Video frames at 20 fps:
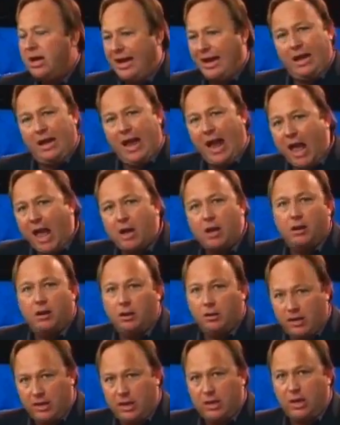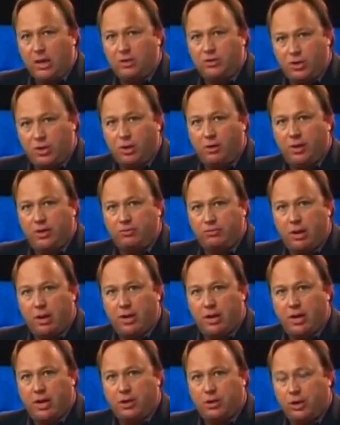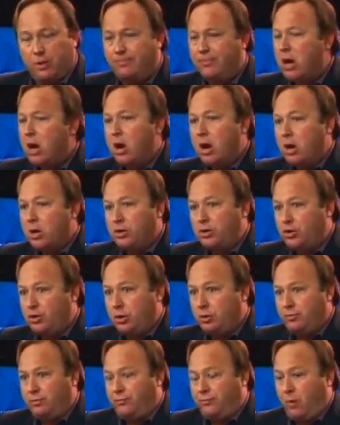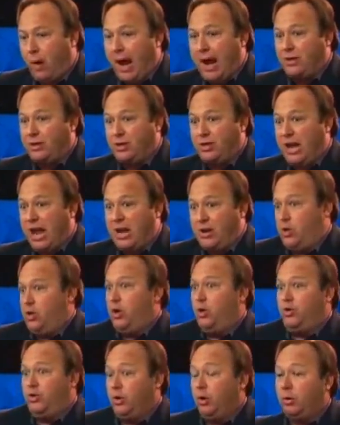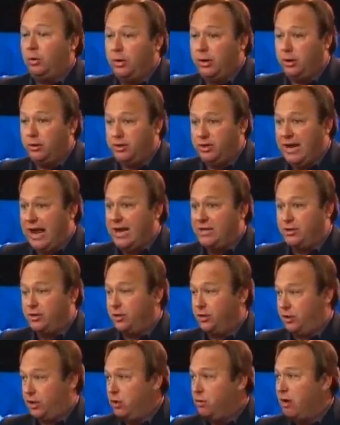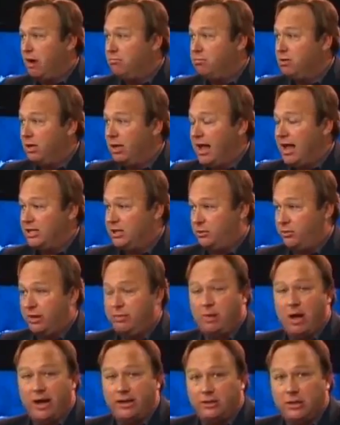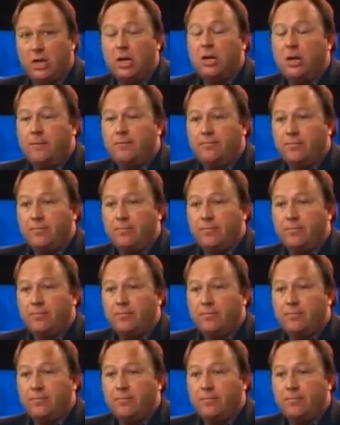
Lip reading: In Canada, leaking serious radiation. France has had huge nuclear disasters, 2 of them in the last 3 months.